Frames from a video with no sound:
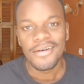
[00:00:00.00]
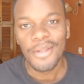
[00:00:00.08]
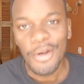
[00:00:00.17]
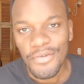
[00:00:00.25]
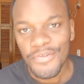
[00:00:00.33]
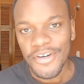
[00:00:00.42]

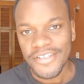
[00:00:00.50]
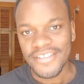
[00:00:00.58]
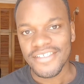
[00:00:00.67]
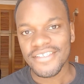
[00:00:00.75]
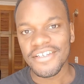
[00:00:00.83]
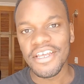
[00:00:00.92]
Hello
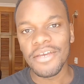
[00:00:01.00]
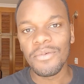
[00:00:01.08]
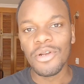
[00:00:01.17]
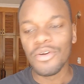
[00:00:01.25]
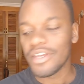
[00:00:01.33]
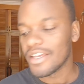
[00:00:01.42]
friends, today
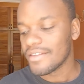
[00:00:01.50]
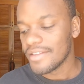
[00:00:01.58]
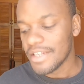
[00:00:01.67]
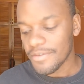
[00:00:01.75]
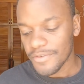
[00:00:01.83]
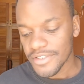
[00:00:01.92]
we're looking at the
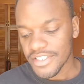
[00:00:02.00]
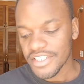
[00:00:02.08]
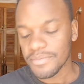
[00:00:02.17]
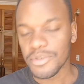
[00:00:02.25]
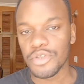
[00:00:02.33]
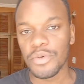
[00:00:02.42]

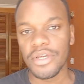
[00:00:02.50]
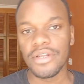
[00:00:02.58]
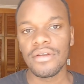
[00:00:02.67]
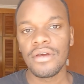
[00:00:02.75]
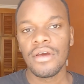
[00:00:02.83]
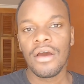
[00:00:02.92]
differences
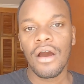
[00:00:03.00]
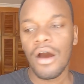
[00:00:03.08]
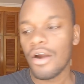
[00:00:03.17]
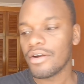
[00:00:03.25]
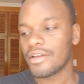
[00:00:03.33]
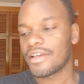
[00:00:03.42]
between
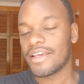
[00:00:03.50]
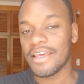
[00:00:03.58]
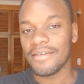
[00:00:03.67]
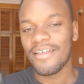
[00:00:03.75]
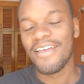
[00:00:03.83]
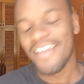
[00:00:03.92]
RK